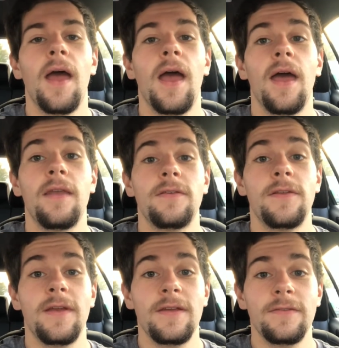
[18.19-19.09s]
And
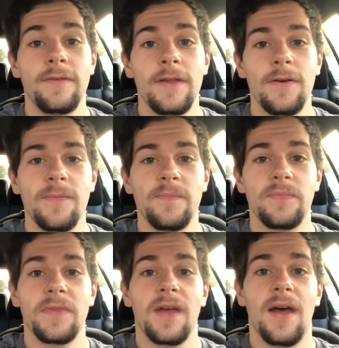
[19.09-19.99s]
today's video,
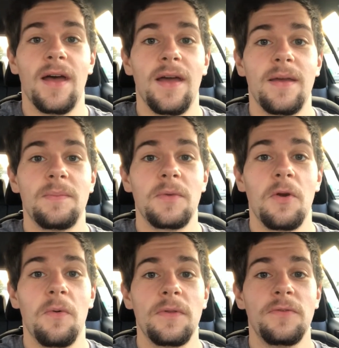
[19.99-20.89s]
I'm
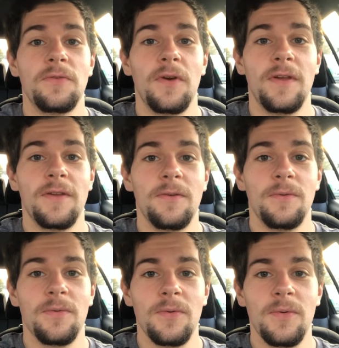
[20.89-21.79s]
going to take you
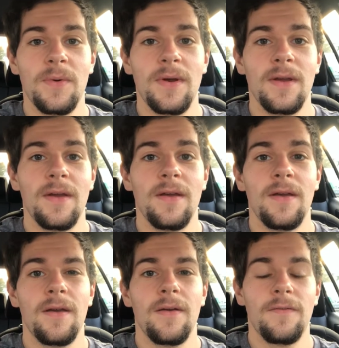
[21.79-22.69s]
through
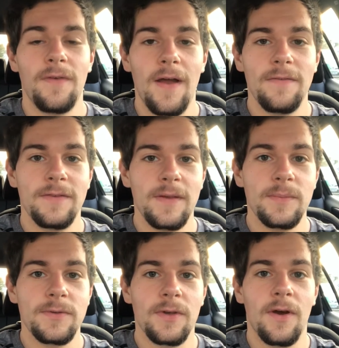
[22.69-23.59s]
5
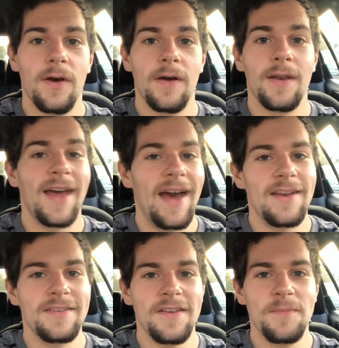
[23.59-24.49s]
tips on how to
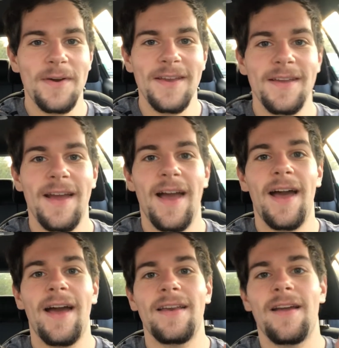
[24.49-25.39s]
save money
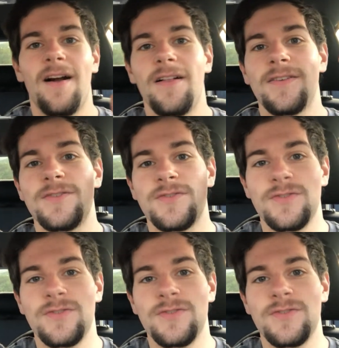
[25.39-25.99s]
at college.